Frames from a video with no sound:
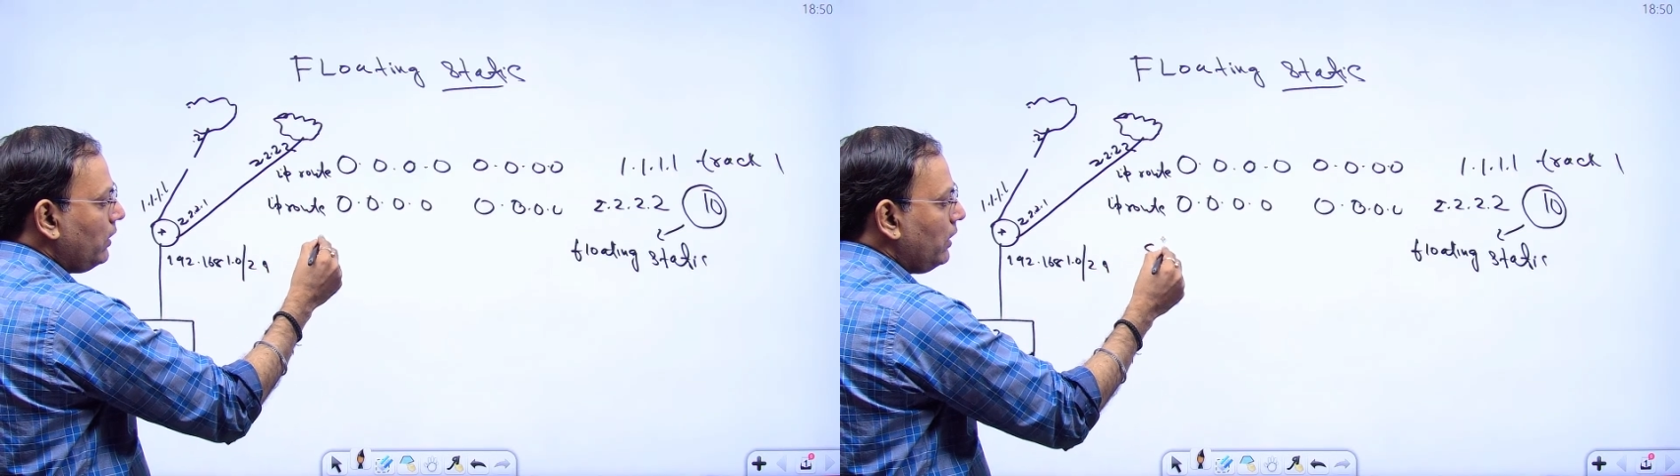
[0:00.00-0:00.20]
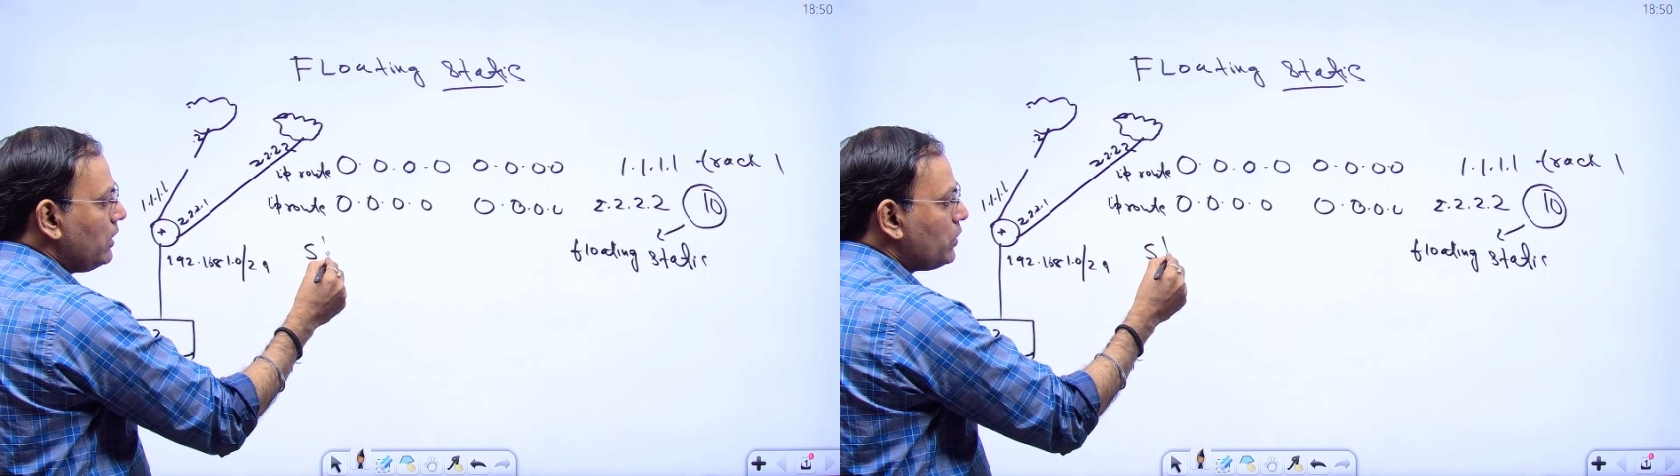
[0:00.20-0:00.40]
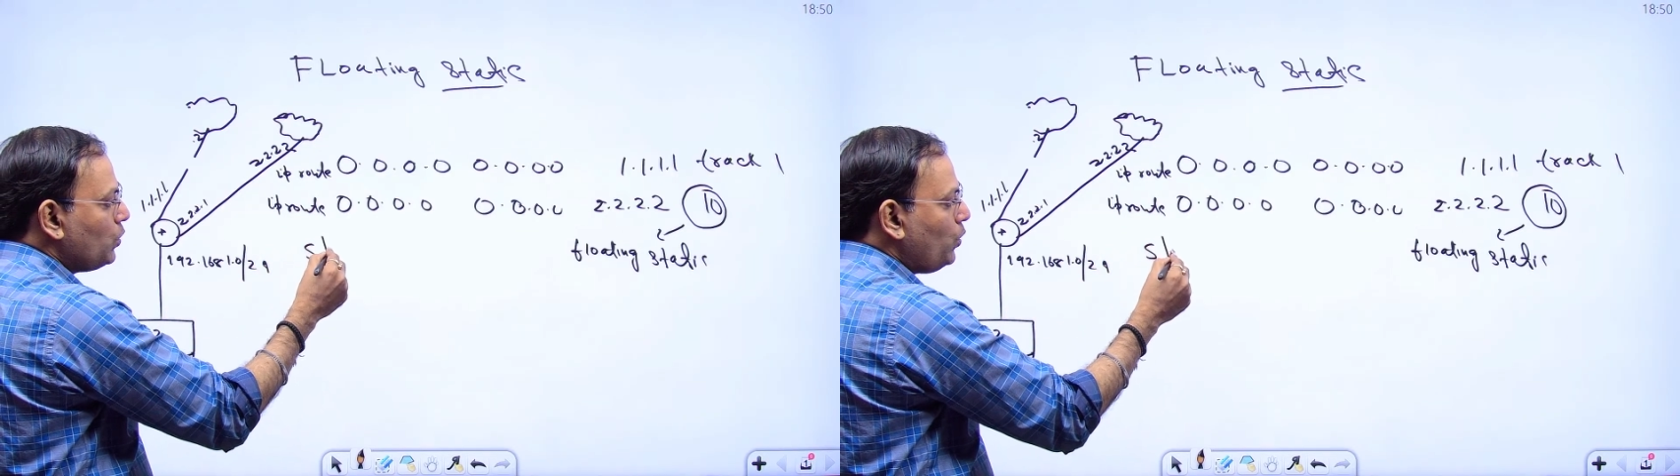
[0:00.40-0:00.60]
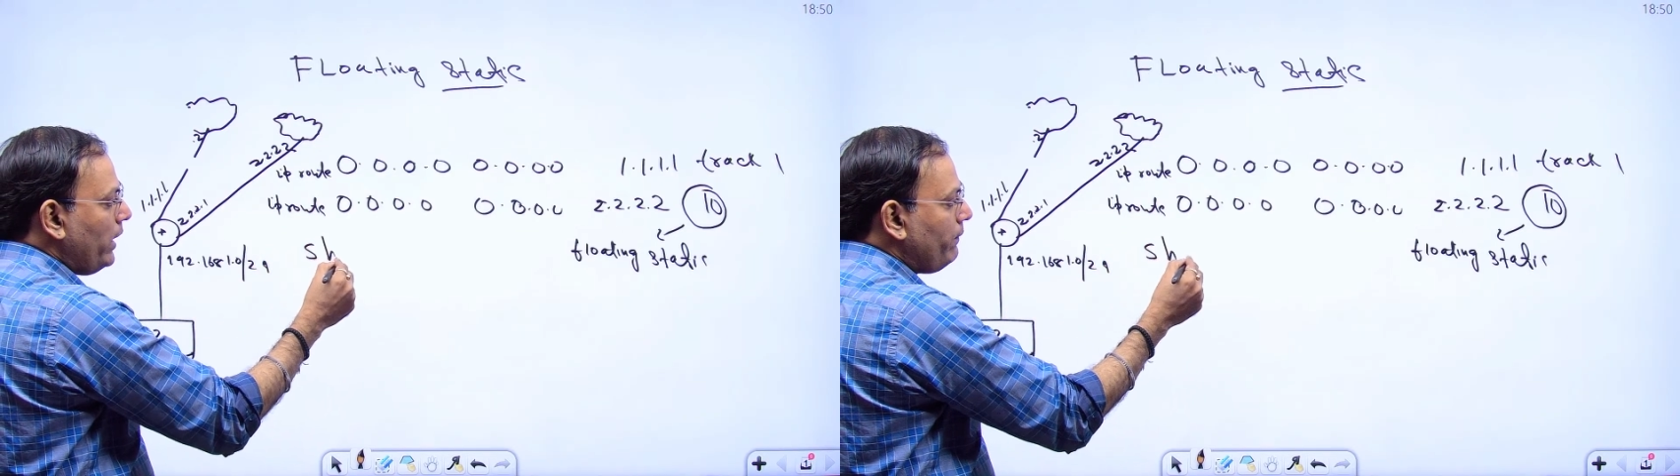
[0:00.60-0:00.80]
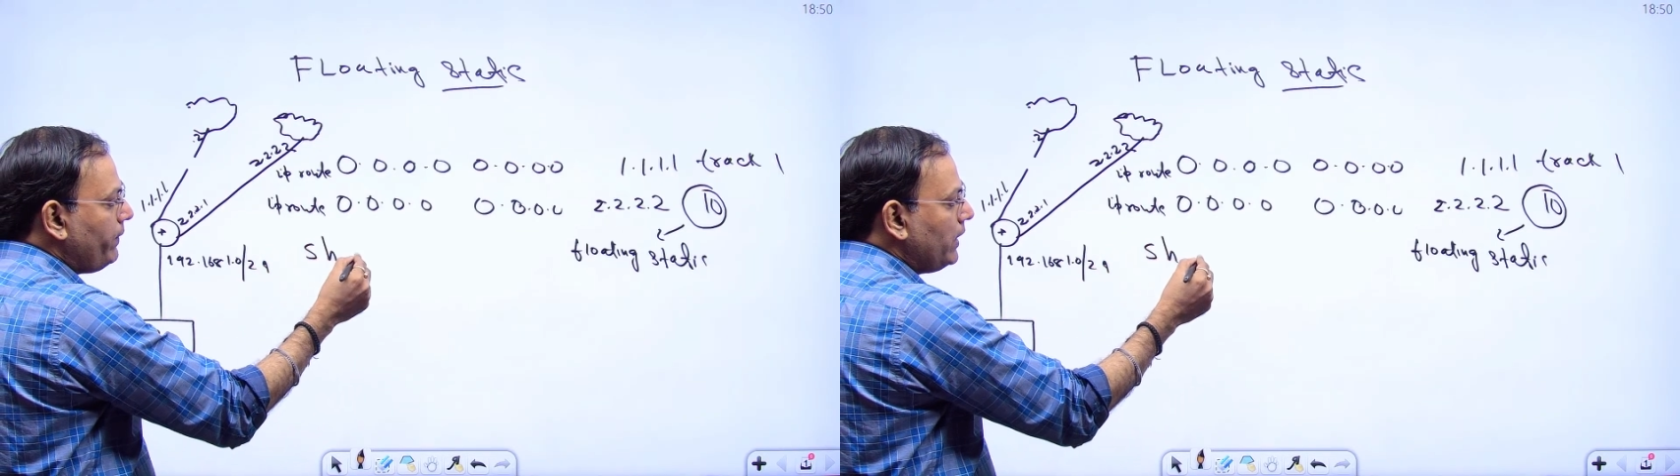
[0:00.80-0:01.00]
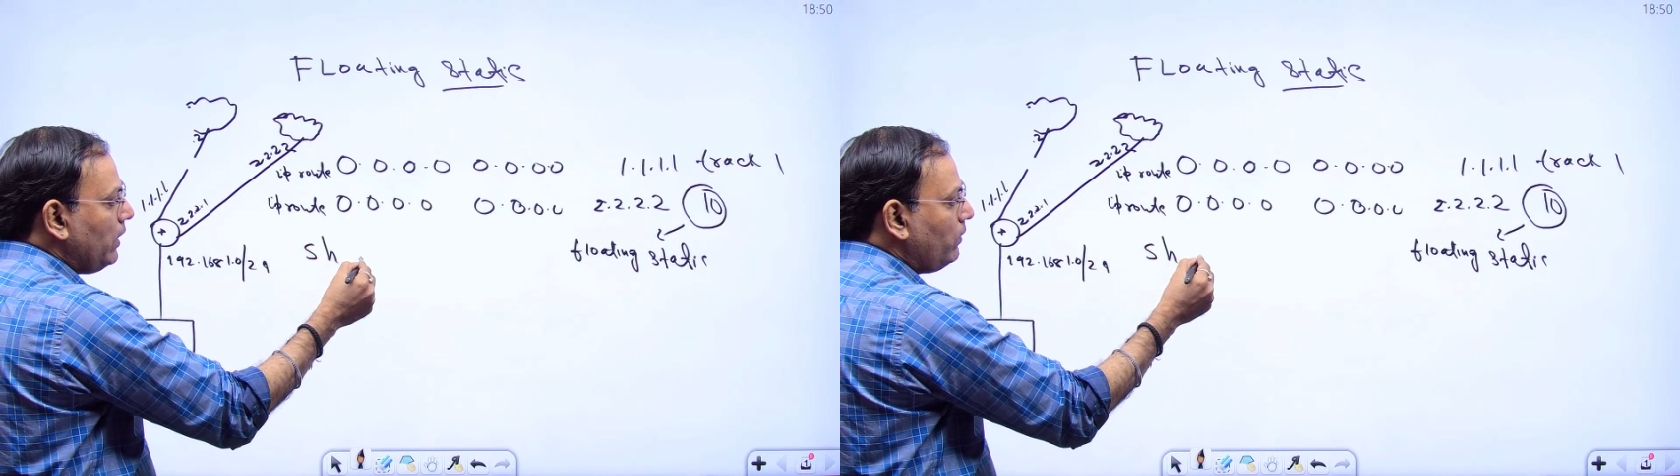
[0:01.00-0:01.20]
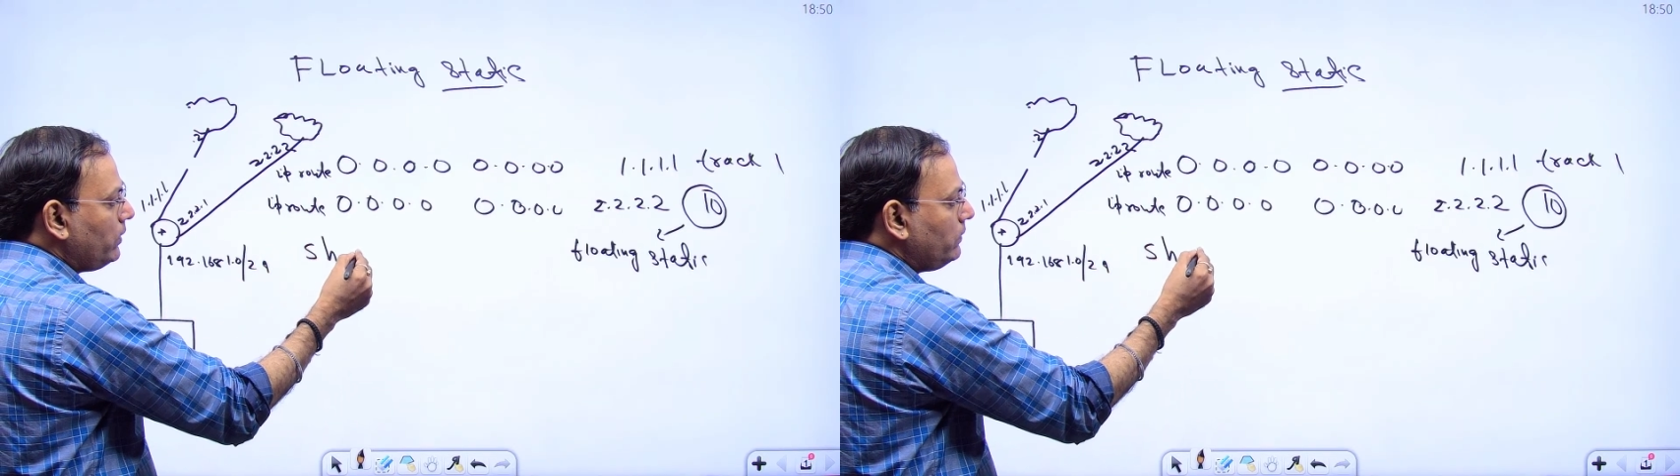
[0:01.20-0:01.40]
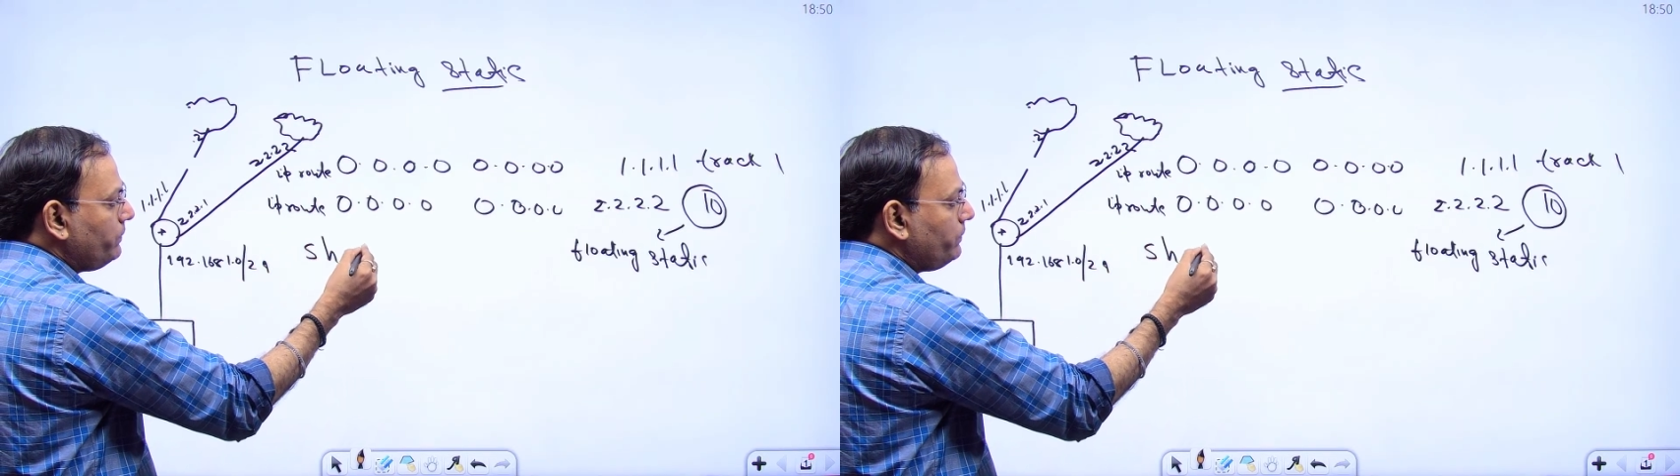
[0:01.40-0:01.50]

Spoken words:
in show IP route,